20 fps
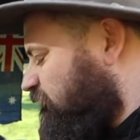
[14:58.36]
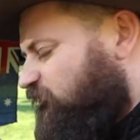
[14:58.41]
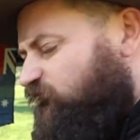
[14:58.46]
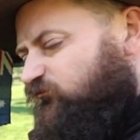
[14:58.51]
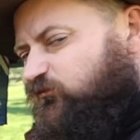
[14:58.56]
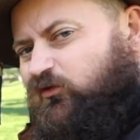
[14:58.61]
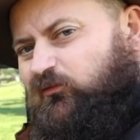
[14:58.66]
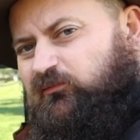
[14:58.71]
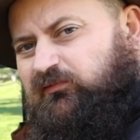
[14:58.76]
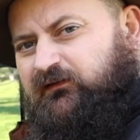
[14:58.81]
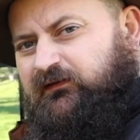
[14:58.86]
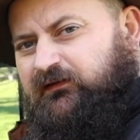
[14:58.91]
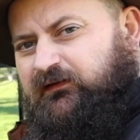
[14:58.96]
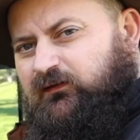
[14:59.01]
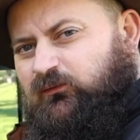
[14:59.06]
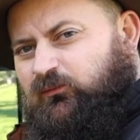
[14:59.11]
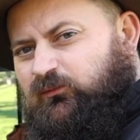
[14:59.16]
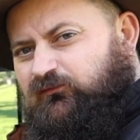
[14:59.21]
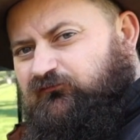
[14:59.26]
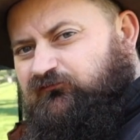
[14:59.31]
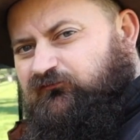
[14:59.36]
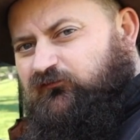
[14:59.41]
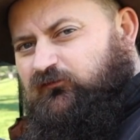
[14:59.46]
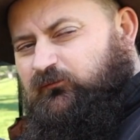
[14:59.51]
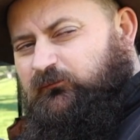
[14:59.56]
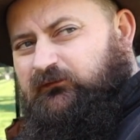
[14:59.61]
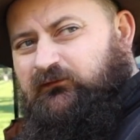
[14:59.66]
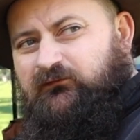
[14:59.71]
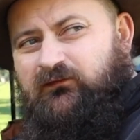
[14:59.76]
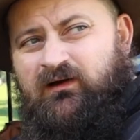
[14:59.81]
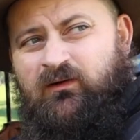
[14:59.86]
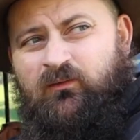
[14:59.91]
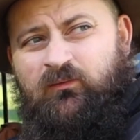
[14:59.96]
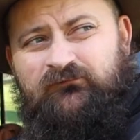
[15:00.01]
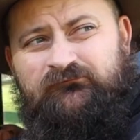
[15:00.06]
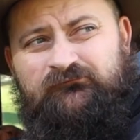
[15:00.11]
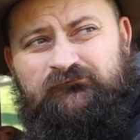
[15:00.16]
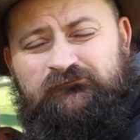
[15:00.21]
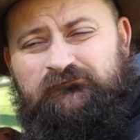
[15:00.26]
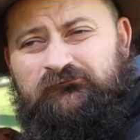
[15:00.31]
I've bought plenty of wood for me. I
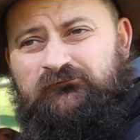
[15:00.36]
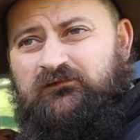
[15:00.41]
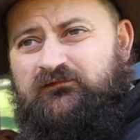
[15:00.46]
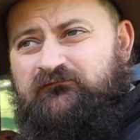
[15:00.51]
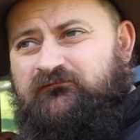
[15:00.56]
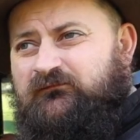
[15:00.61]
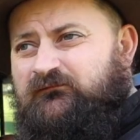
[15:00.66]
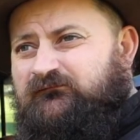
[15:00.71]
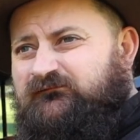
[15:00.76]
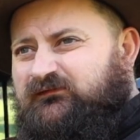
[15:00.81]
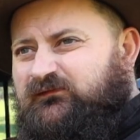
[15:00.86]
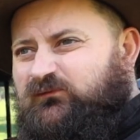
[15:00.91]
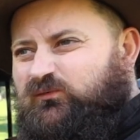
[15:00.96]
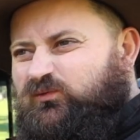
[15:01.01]
wasn't sure if there was any